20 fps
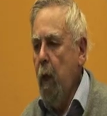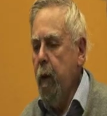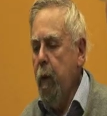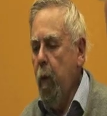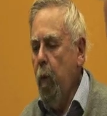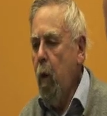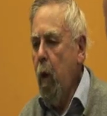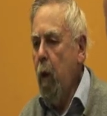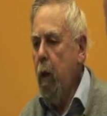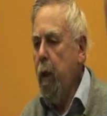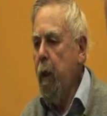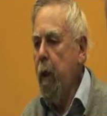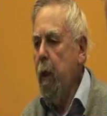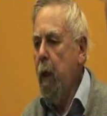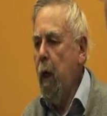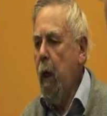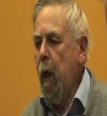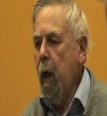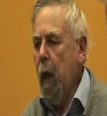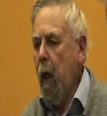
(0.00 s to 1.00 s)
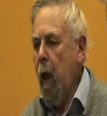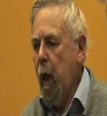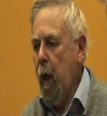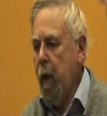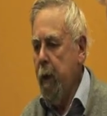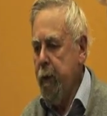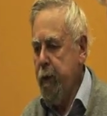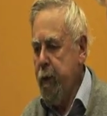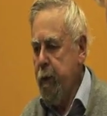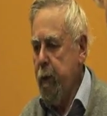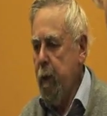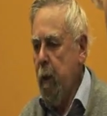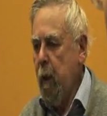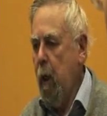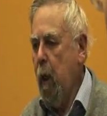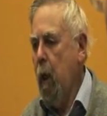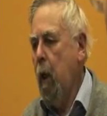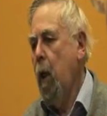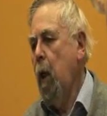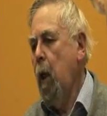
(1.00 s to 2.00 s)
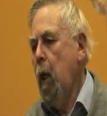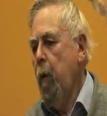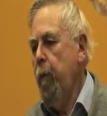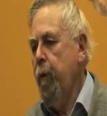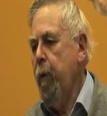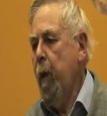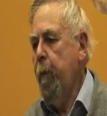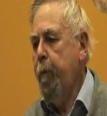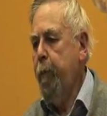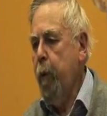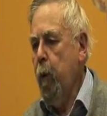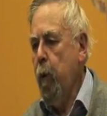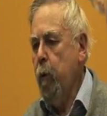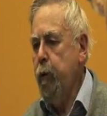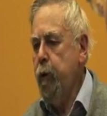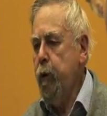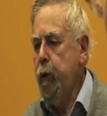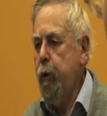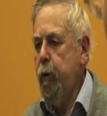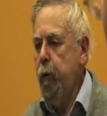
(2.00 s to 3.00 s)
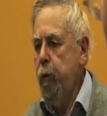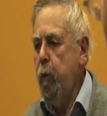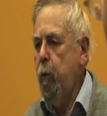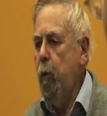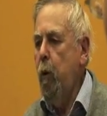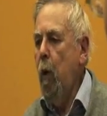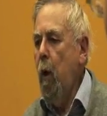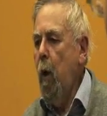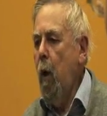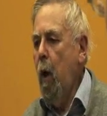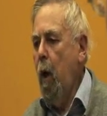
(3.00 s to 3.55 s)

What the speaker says: The working class we approached through